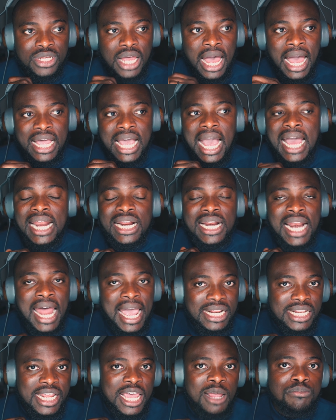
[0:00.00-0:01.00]
I kind of
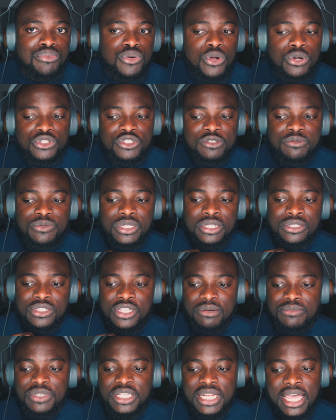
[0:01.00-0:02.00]
like their approach in
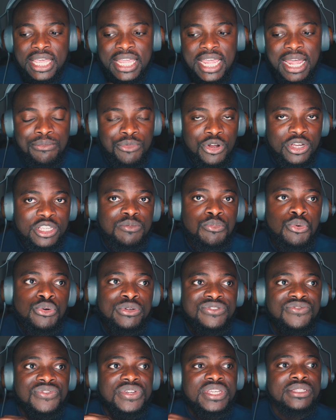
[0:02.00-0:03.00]
terms of their camera
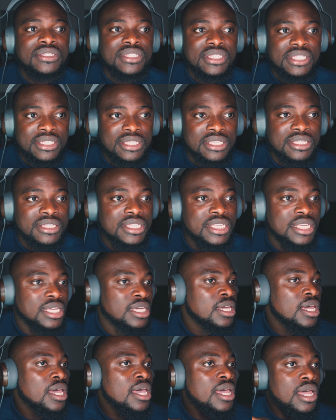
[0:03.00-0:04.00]
experience for consistency
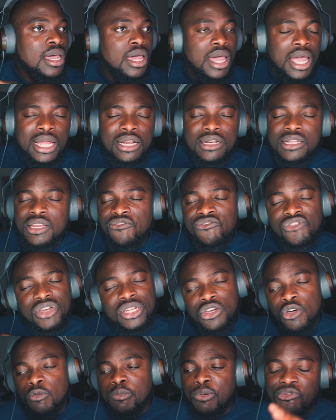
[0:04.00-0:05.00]
and the
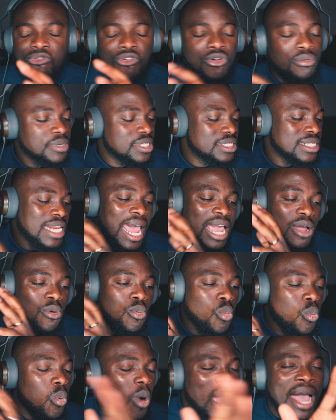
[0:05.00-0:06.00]
video performance. Like,
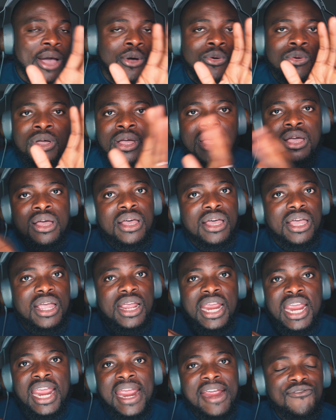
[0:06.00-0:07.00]
wow,
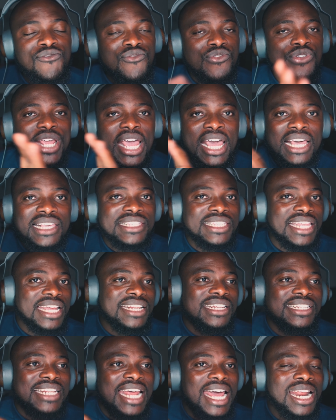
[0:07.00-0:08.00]
every
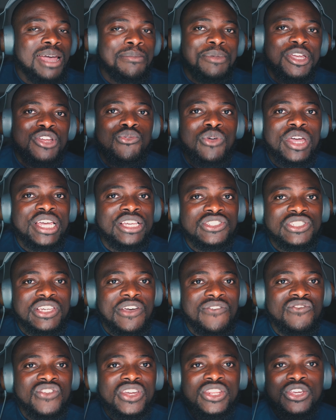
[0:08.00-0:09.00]
extended dynamic range
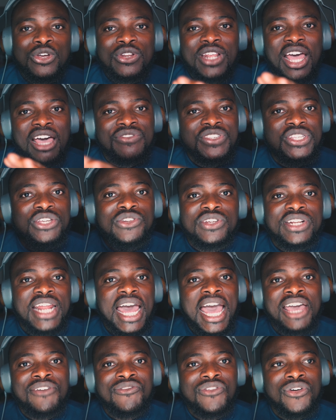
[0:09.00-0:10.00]
video that I've seen on the
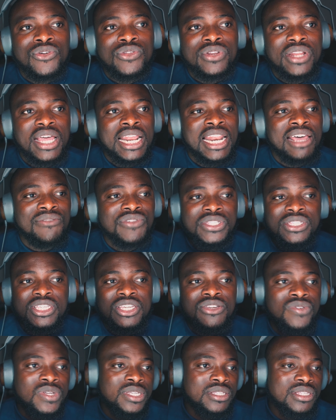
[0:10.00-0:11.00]
iPhone 11
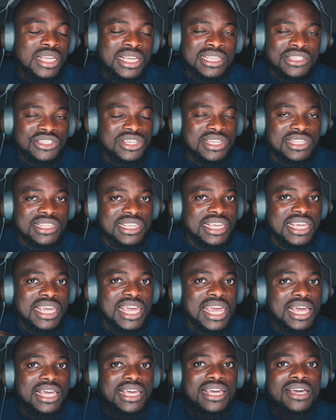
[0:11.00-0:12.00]
series is just
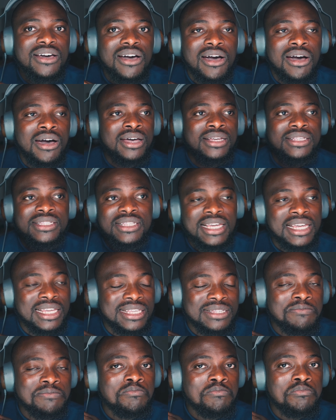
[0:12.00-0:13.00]
kick ass,
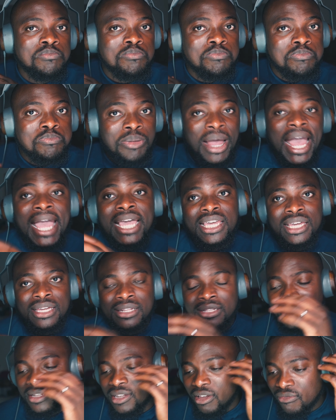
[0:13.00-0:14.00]
is
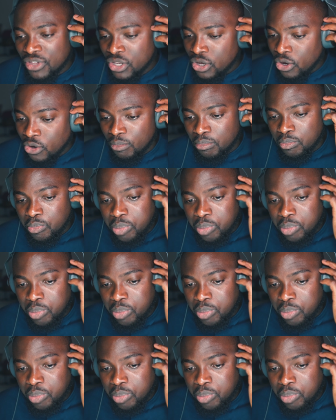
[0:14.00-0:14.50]
banging the video.